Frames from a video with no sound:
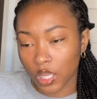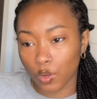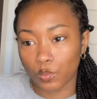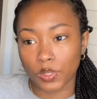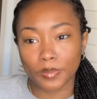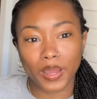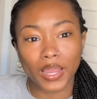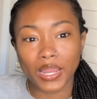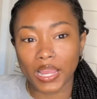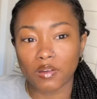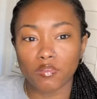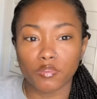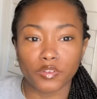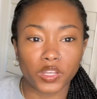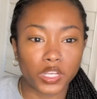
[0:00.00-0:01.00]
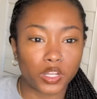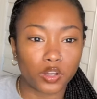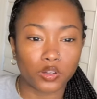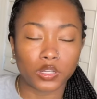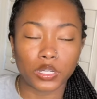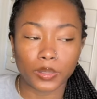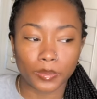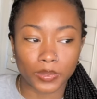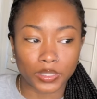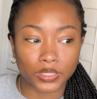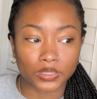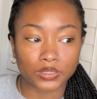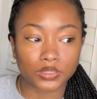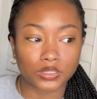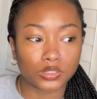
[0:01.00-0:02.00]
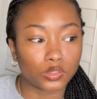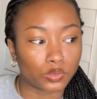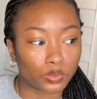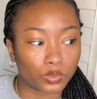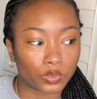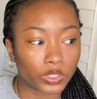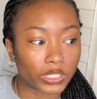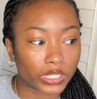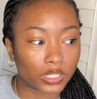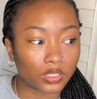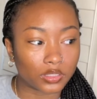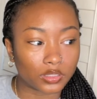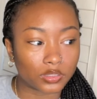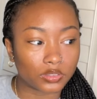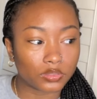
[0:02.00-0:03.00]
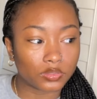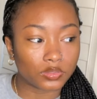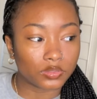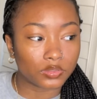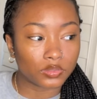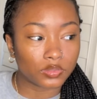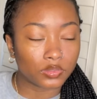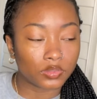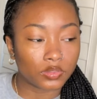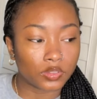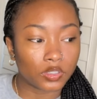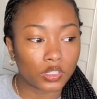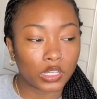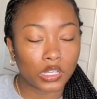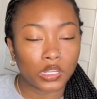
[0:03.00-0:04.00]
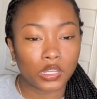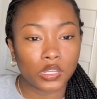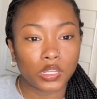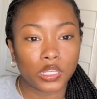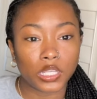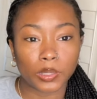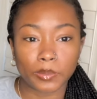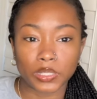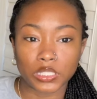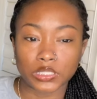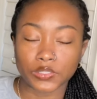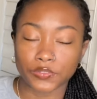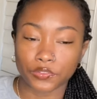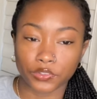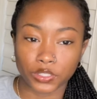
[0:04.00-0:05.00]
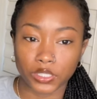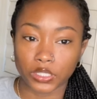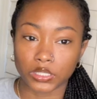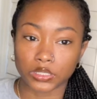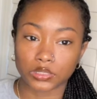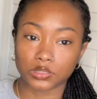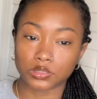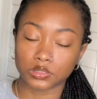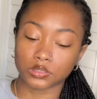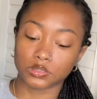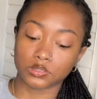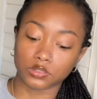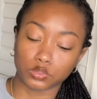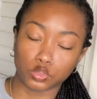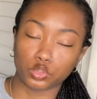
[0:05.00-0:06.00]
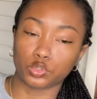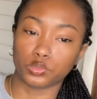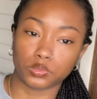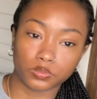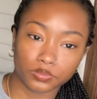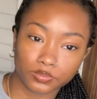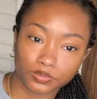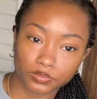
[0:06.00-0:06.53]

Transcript: We might have a video coming soon together him and his friends, Drew.